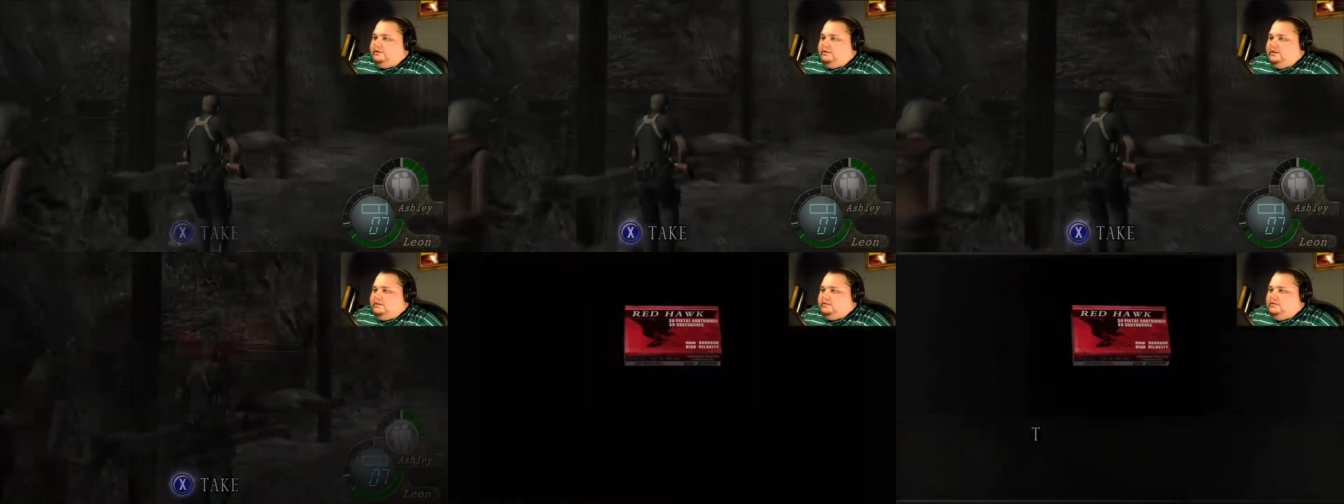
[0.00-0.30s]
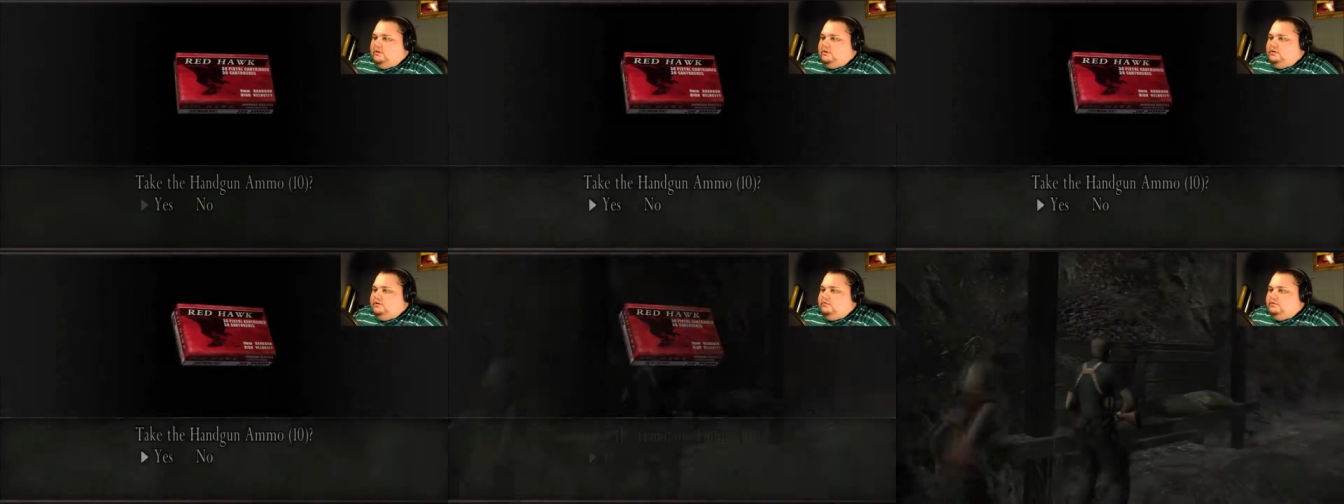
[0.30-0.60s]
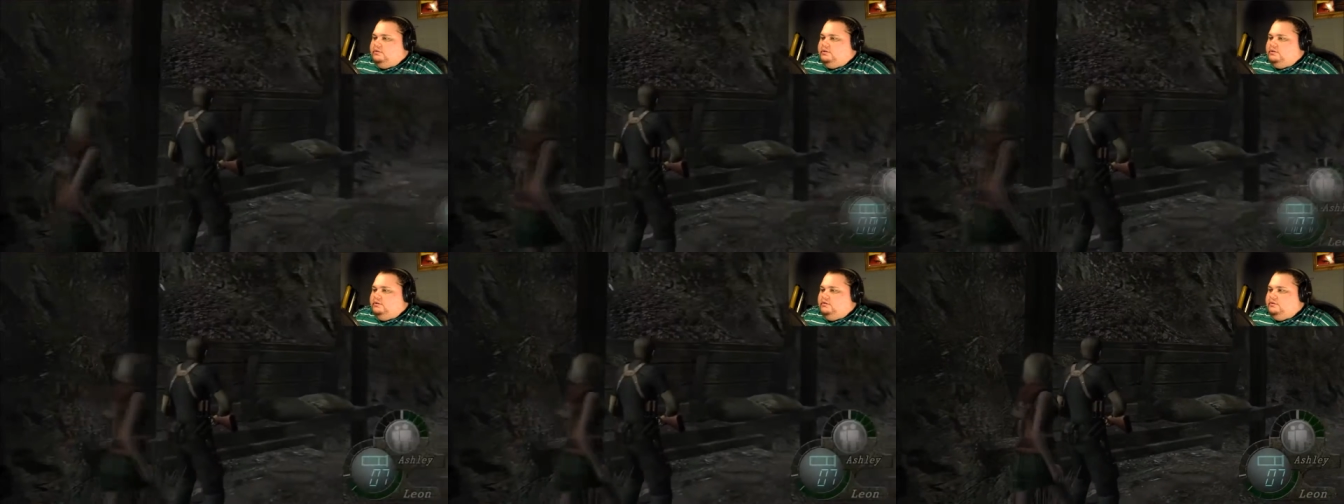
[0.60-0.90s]
That's all you
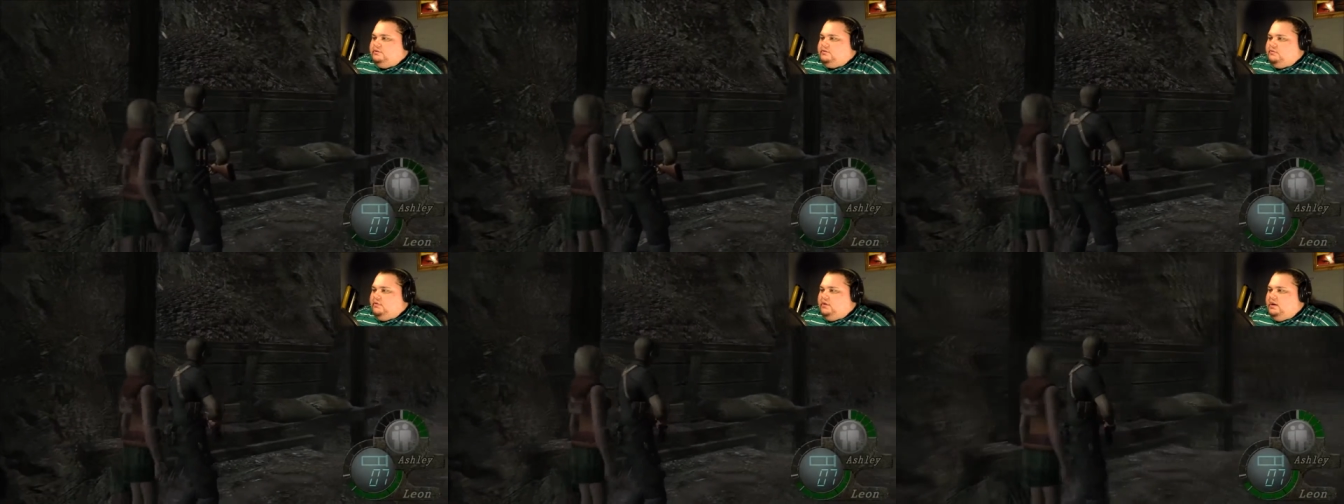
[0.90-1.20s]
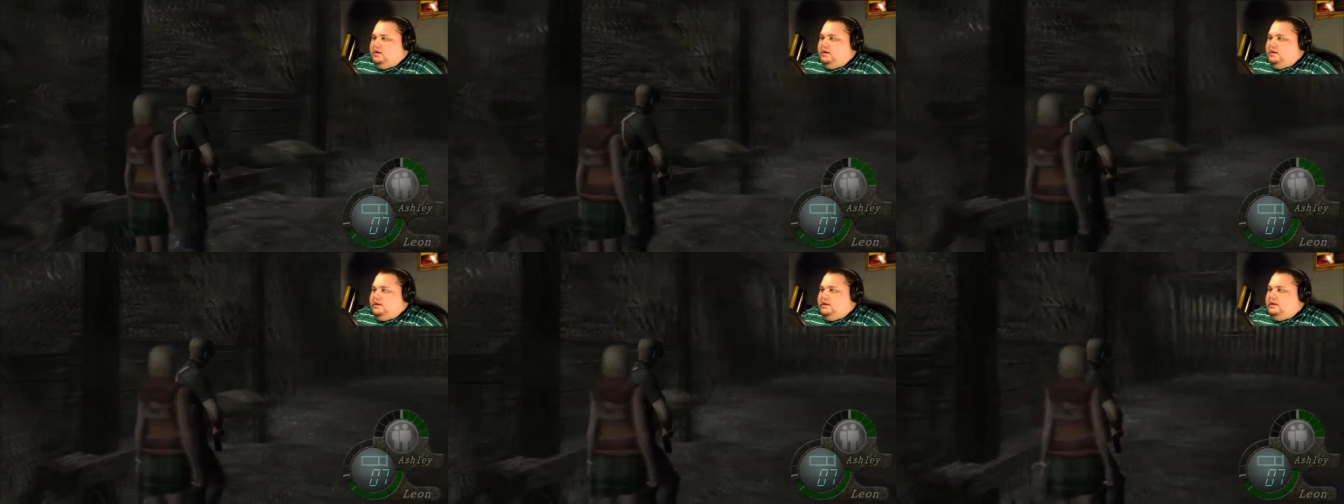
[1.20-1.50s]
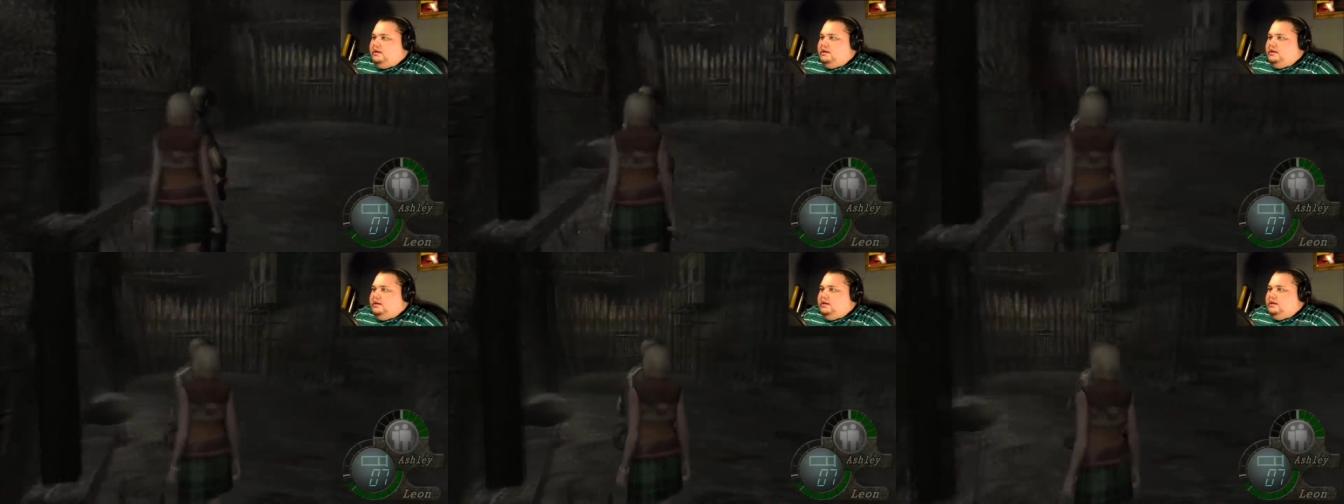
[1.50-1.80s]
would do is
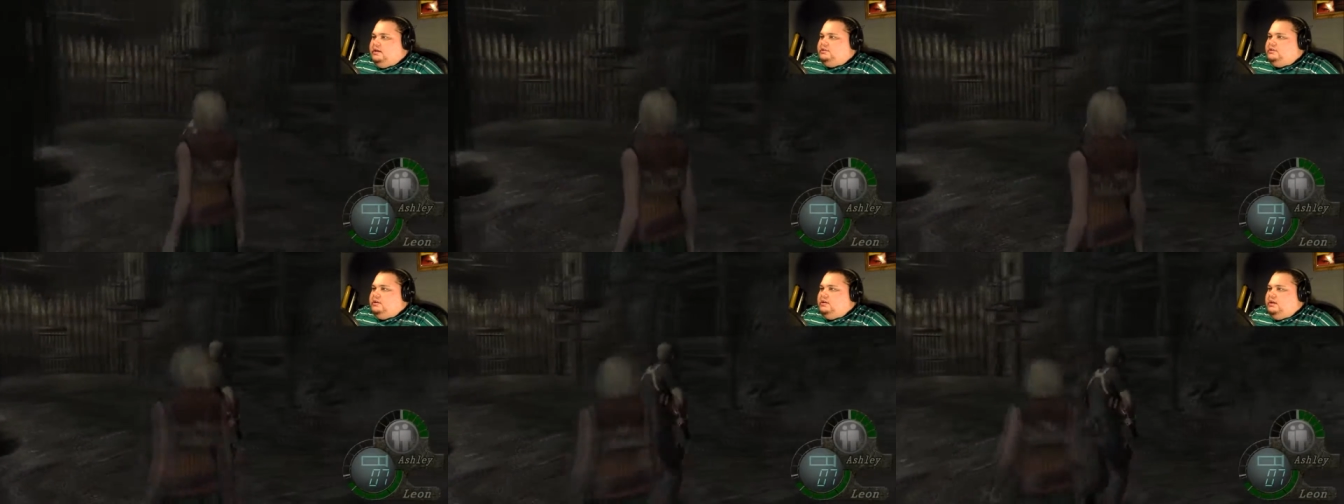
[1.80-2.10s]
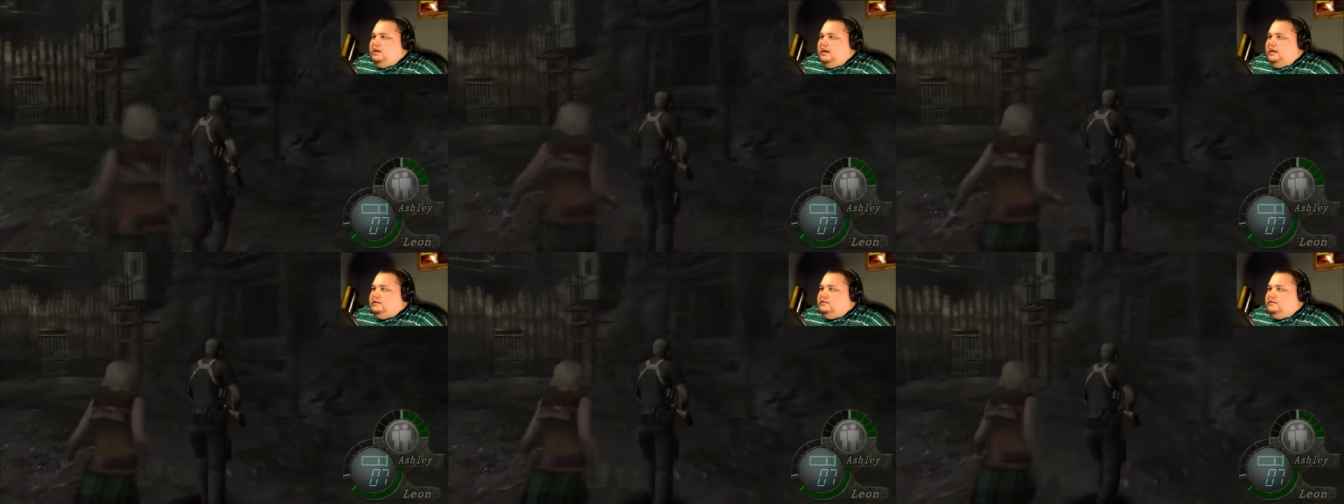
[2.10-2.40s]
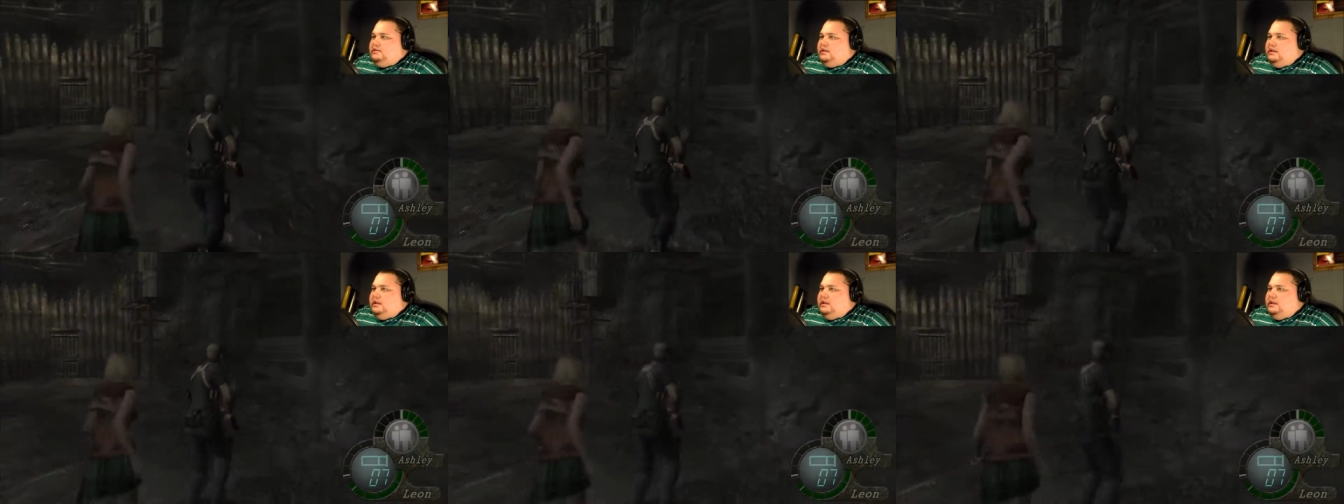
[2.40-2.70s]
run till you got
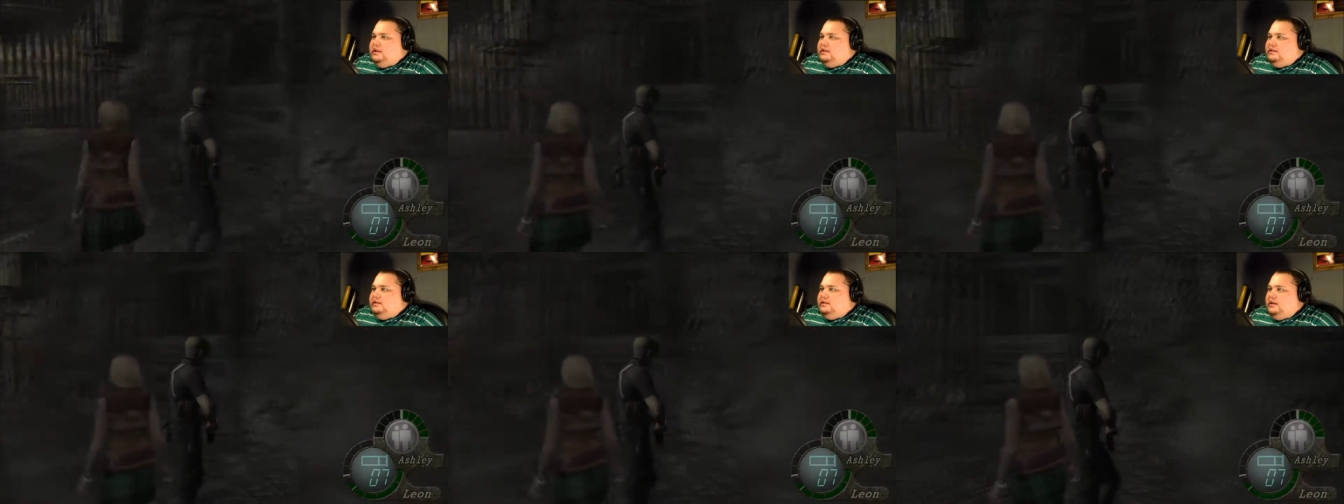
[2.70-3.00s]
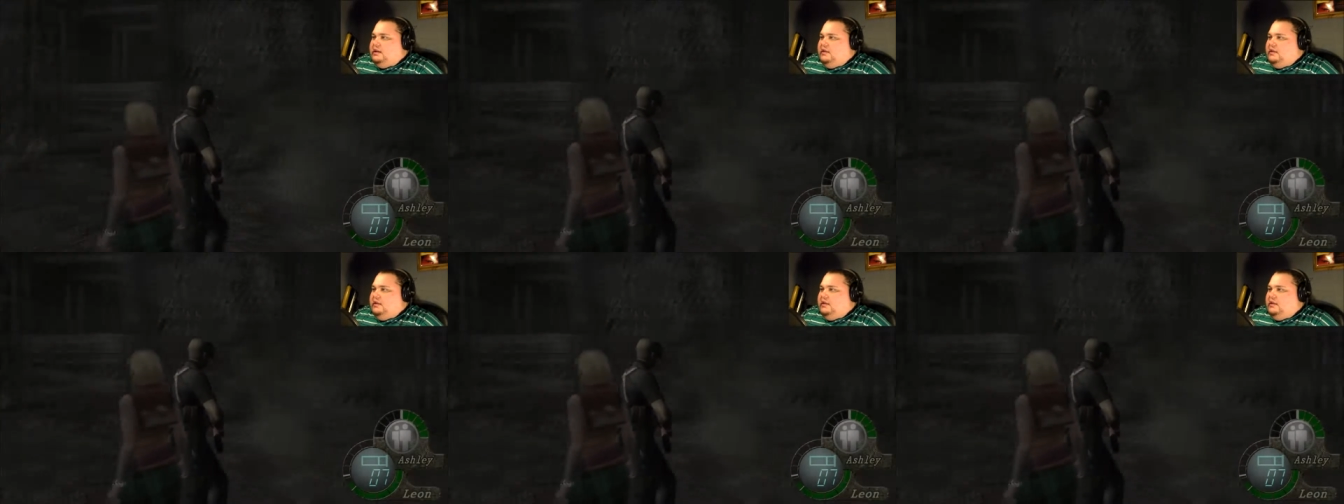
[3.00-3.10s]
to the end,